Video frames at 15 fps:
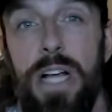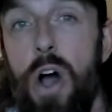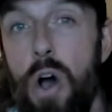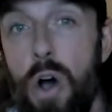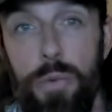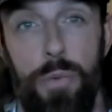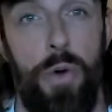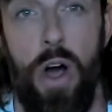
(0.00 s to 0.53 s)

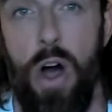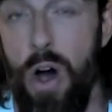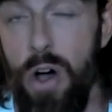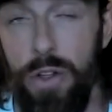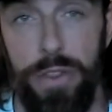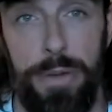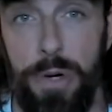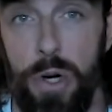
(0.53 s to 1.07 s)
all
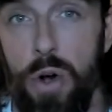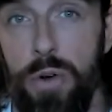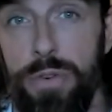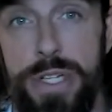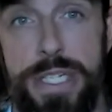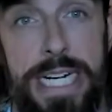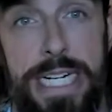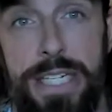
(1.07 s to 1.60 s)
of them are over
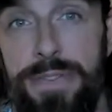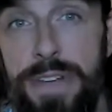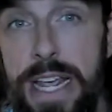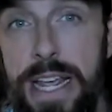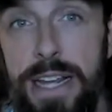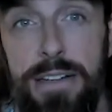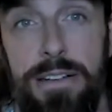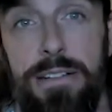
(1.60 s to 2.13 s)
6
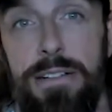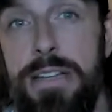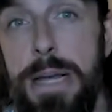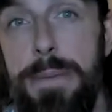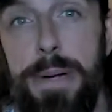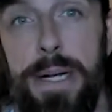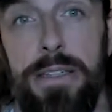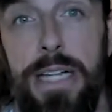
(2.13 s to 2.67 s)
feet,
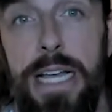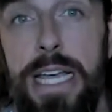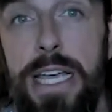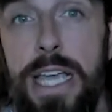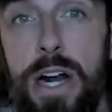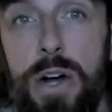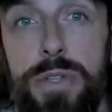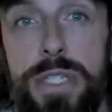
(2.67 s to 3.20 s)
typically,
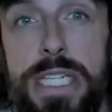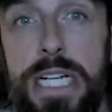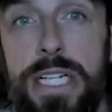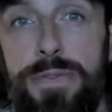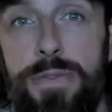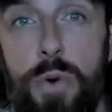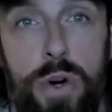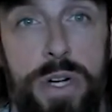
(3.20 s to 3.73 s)
6'4",
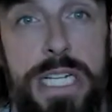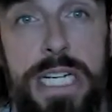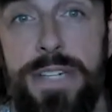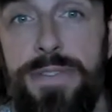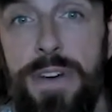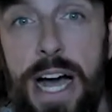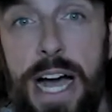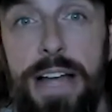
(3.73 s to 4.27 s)

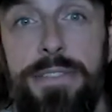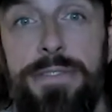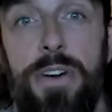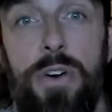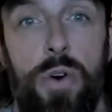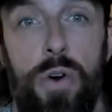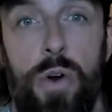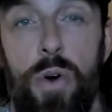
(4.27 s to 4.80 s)
6'5",
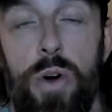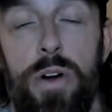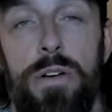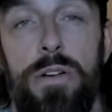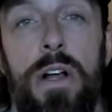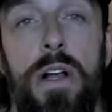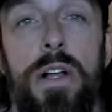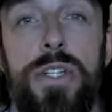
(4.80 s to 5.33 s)
or
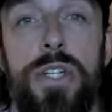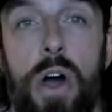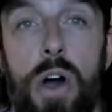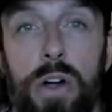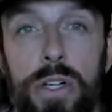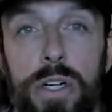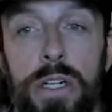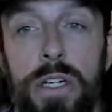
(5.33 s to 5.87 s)

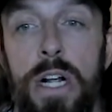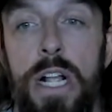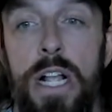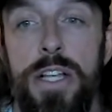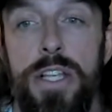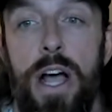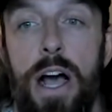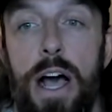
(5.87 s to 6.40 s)
taller.
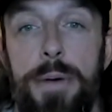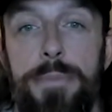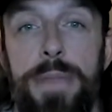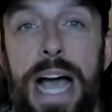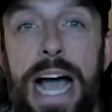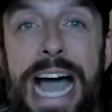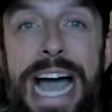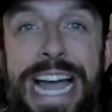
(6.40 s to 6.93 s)

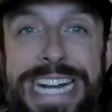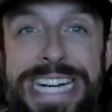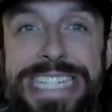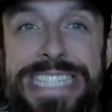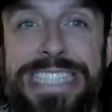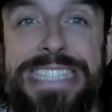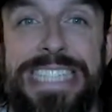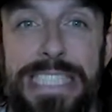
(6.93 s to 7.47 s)
Height
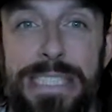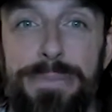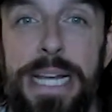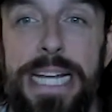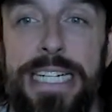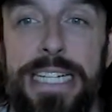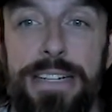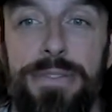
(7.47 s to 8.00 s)
does
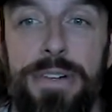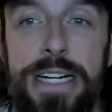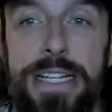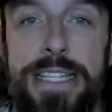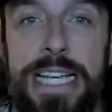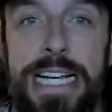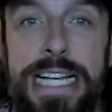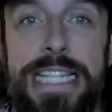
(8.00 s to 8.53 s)
make a
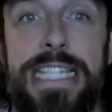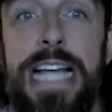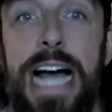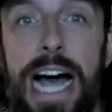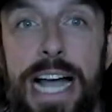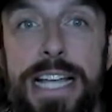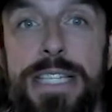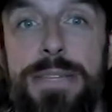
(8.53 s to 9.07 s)
difference.
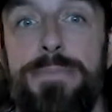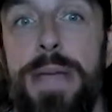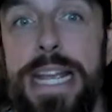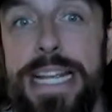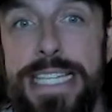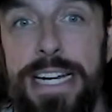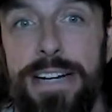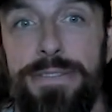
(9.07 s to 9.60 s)
Size
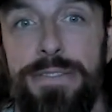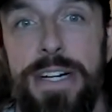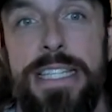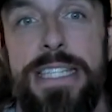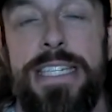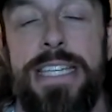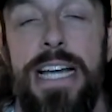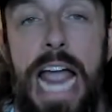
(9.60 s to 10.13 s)
makes a
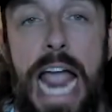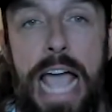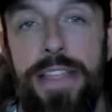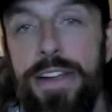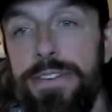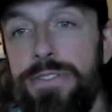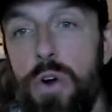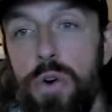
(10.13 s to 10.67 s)
difference. And
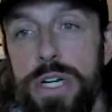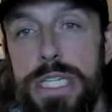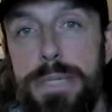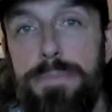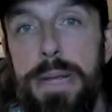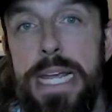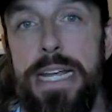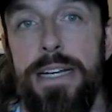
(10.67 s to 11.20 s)
then, of course,
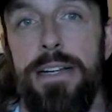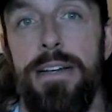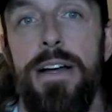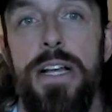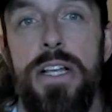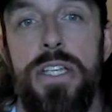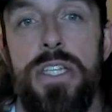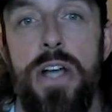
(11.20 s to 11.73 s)
speed.
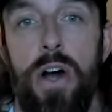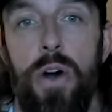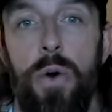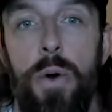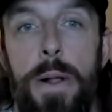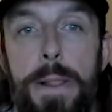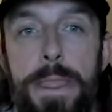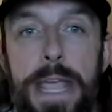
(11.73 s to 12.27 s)

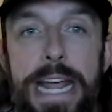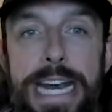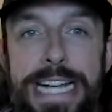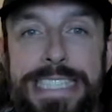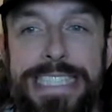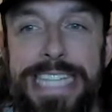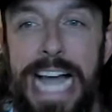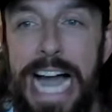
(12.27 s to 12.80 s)
So it
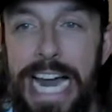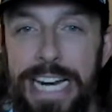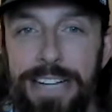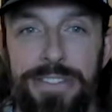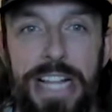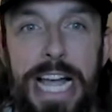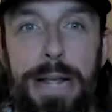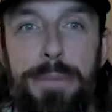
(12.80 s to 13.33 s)
is kind of
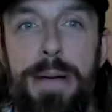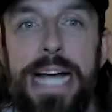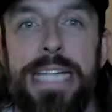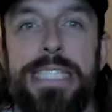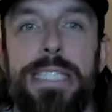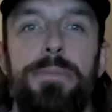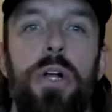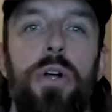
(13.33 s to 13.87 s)
like
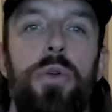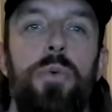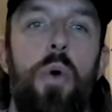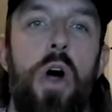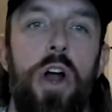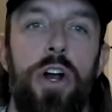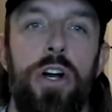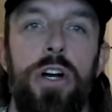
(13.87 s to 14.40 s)
basketball and
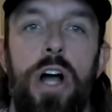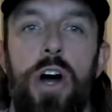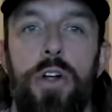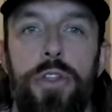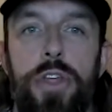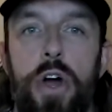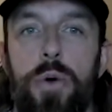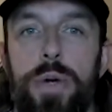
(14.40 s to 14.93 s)
water,
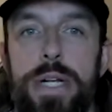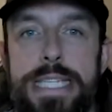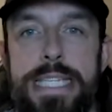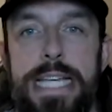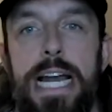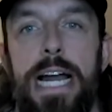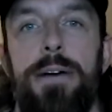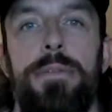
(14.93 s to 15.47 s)
although it's
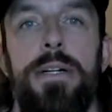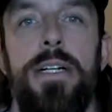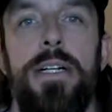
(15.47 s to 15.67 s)
set up,